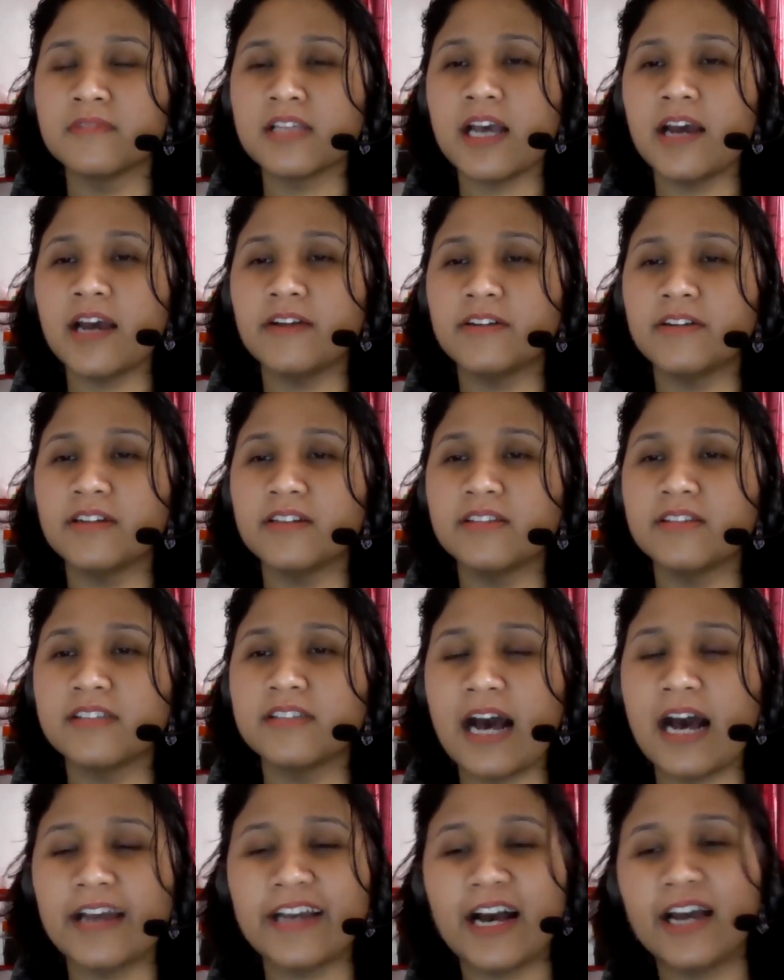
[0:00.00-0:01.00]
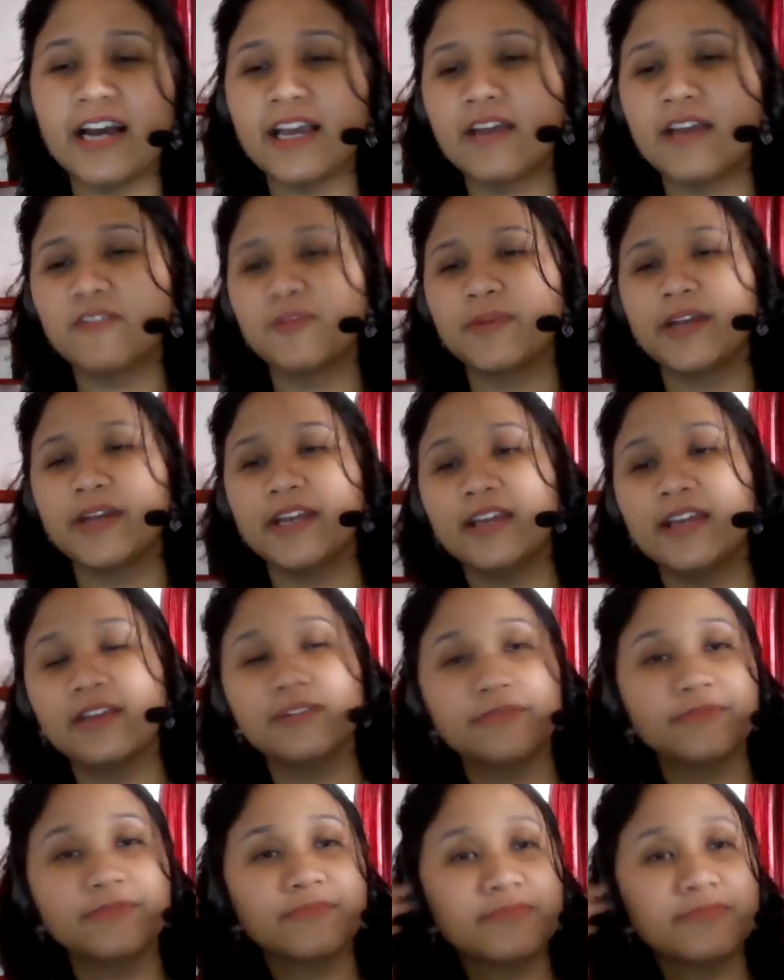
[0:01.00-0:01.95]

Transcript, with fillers: Terrence. Hi, hi, everybody.